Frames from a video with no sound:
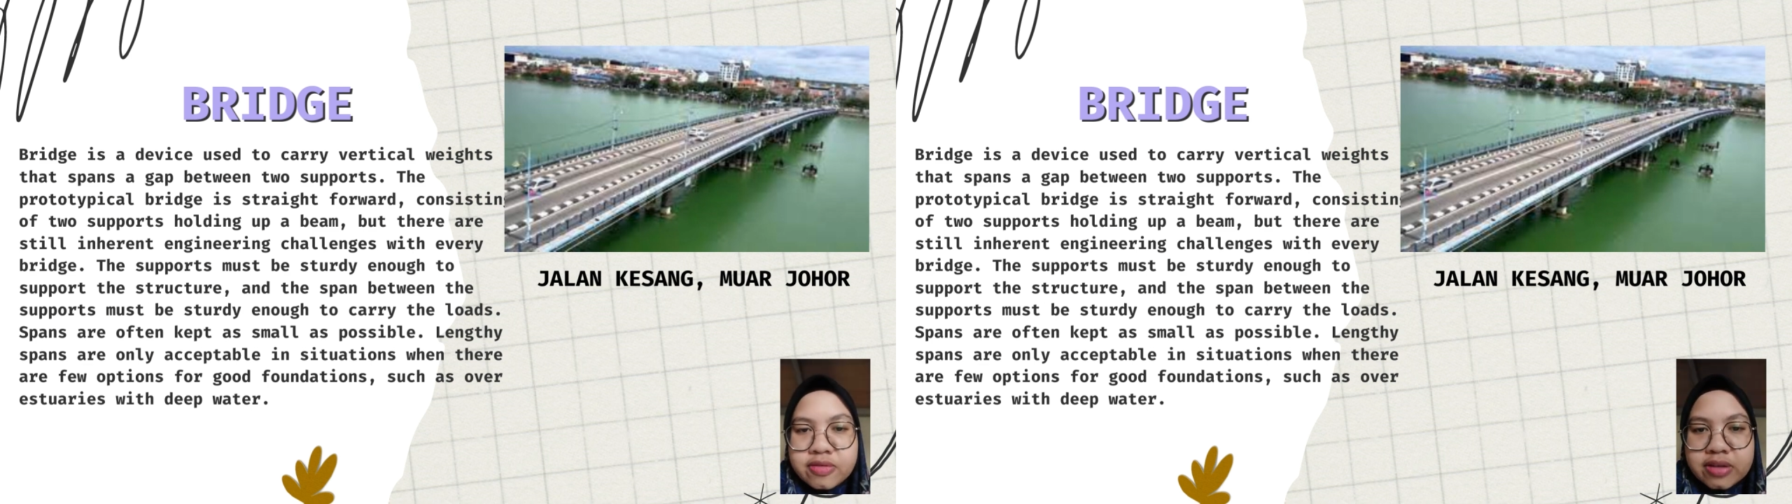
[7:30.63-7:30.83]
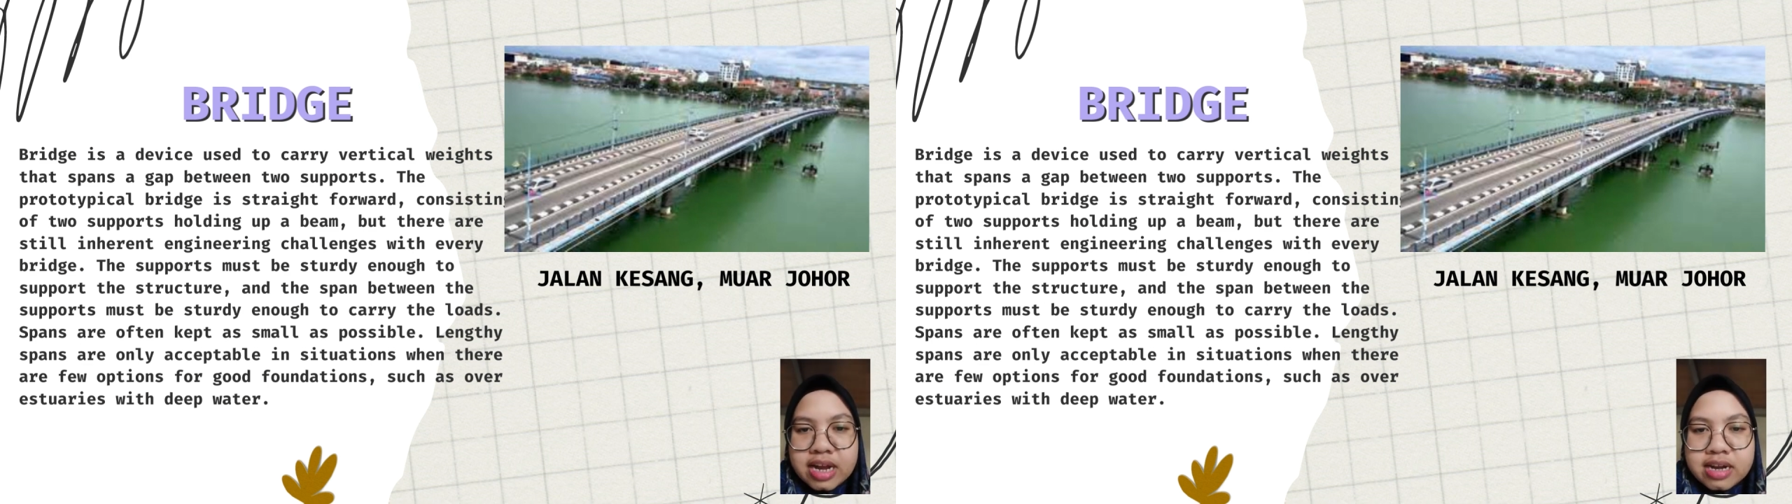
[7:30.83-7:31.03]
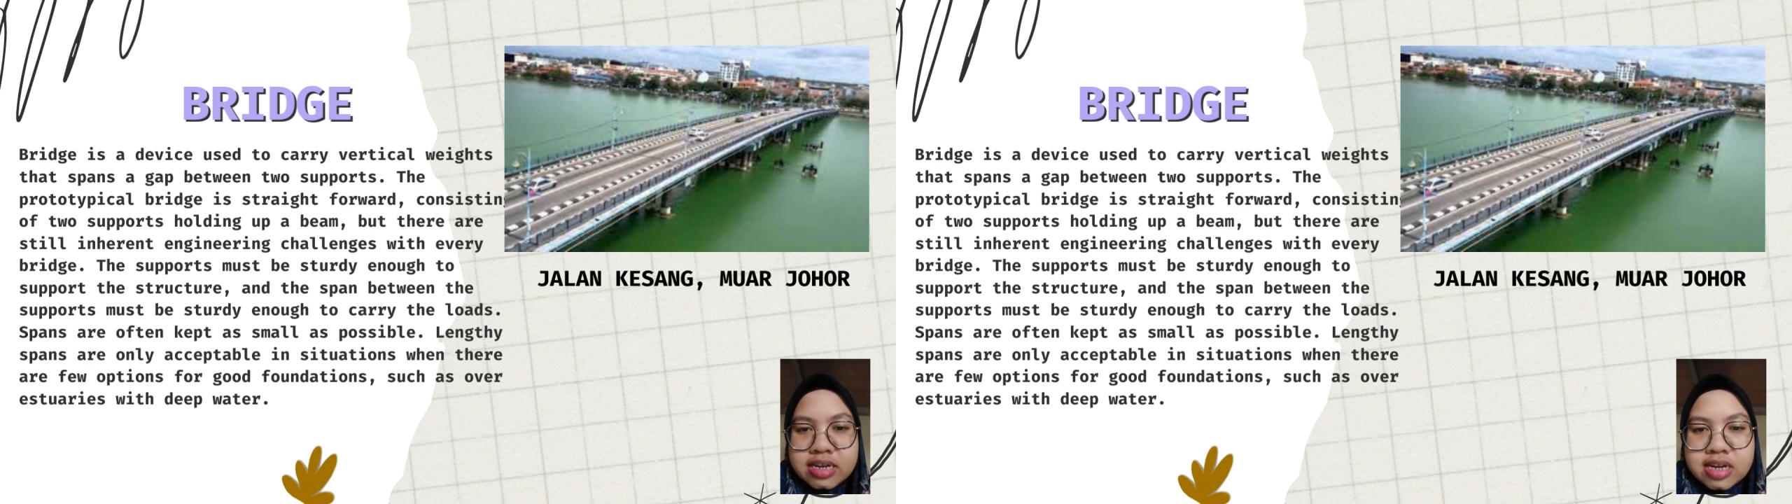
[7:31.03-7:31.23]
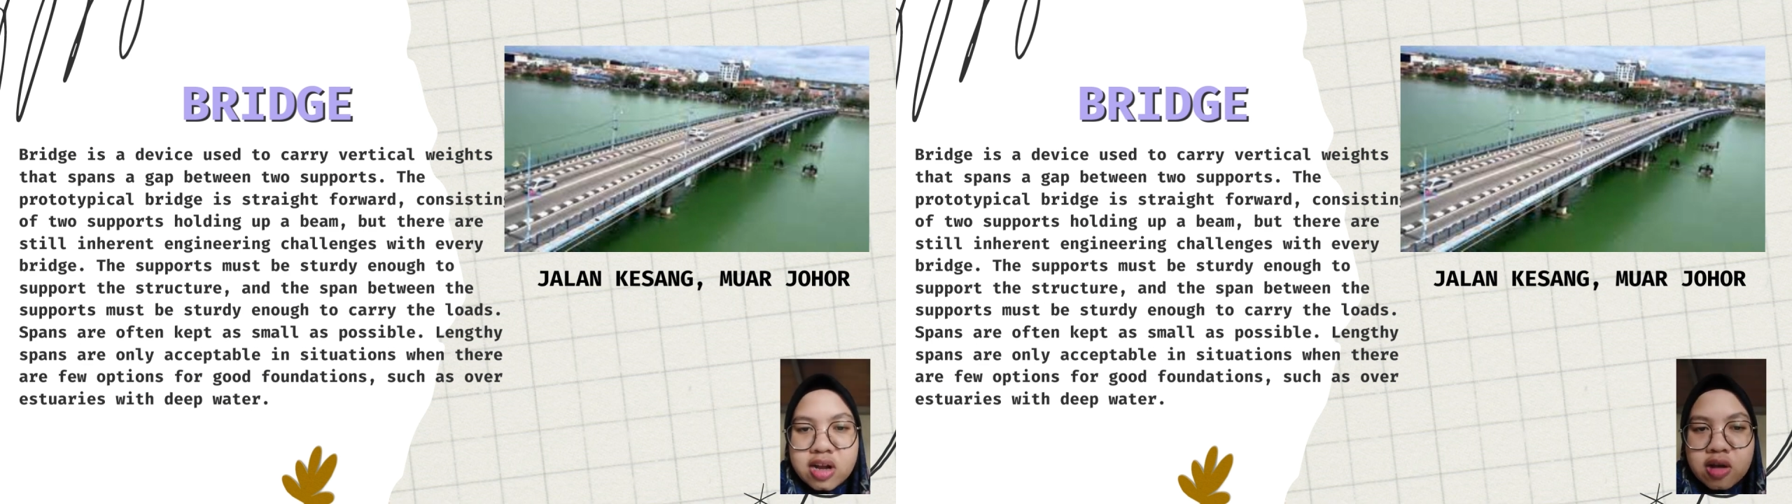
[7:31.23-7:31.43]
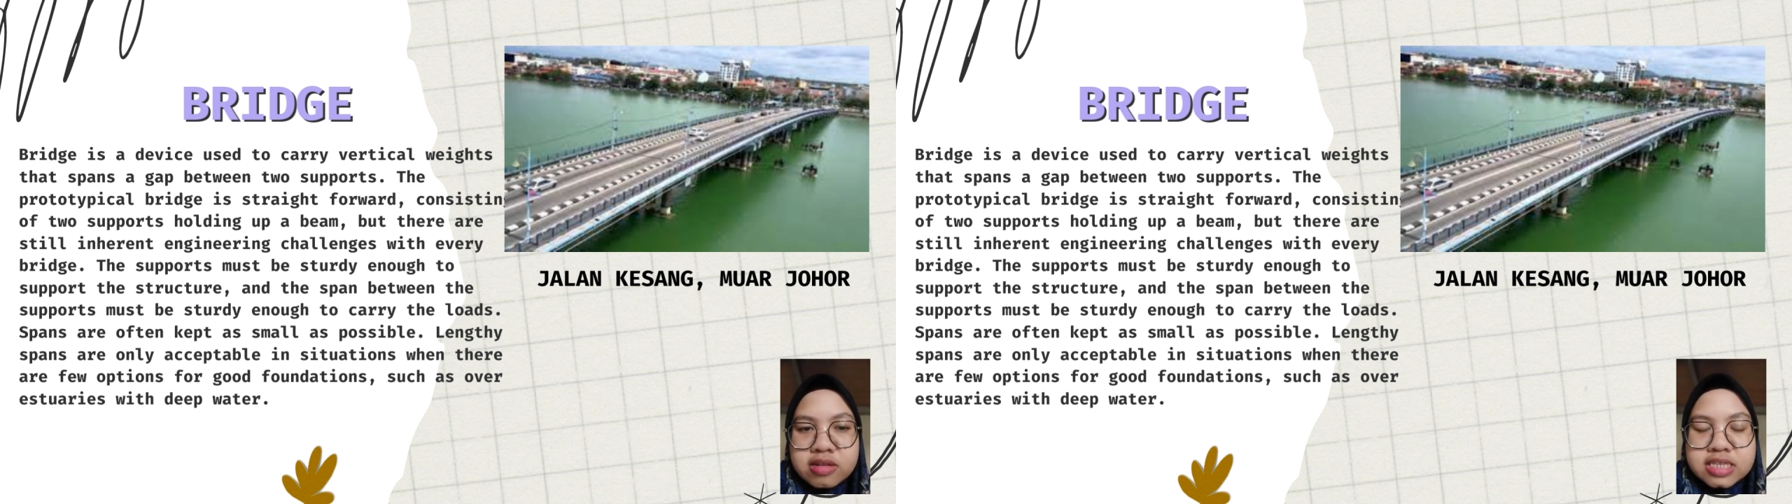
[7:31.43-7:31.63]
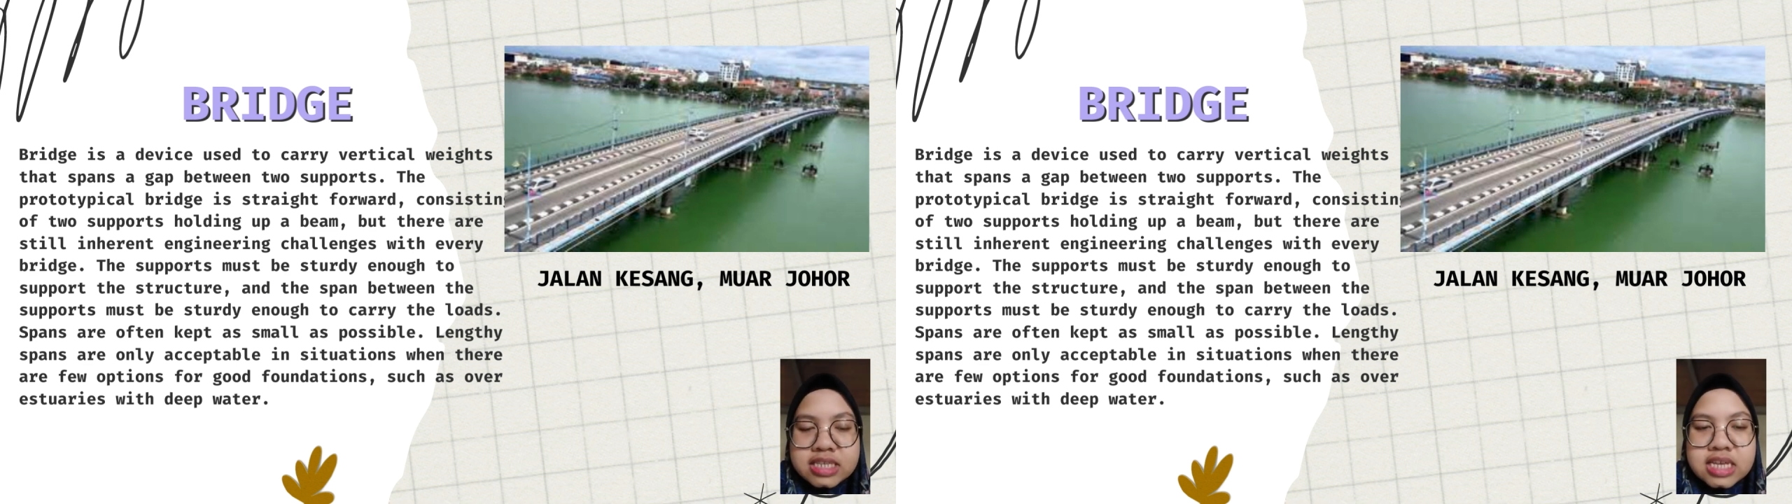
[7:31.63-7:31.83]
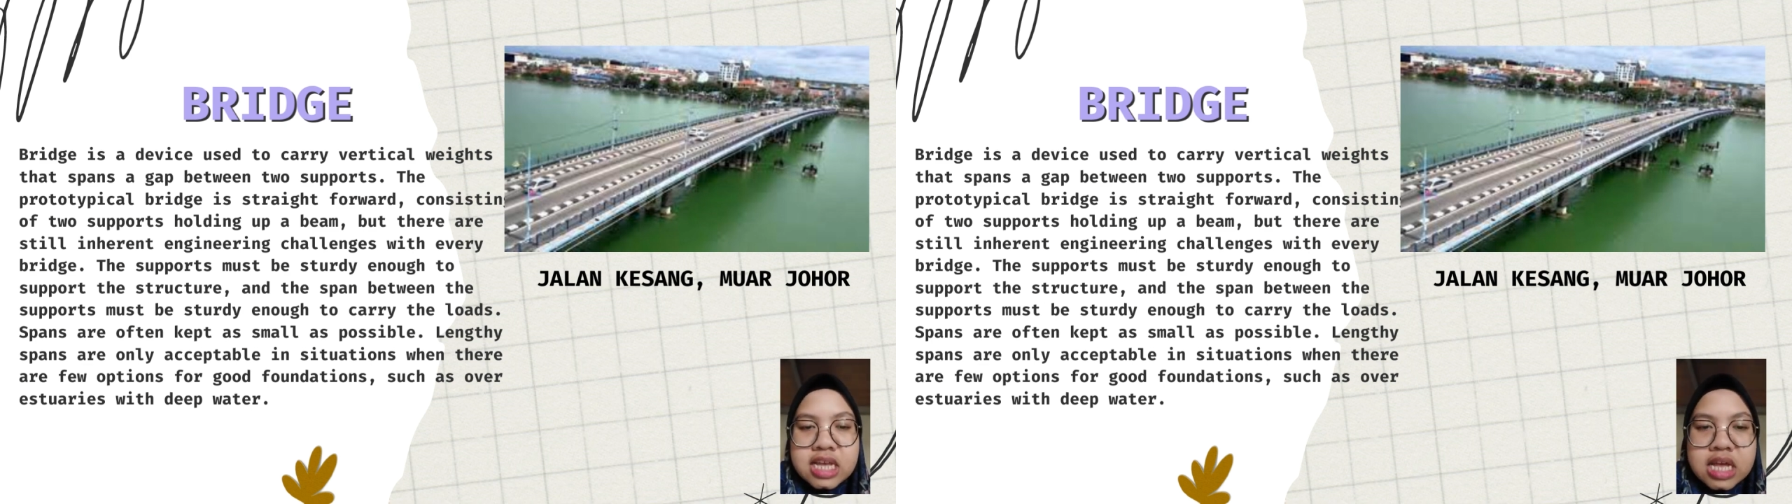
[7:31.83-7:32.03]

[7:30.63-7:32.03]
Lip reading: to carry the loads.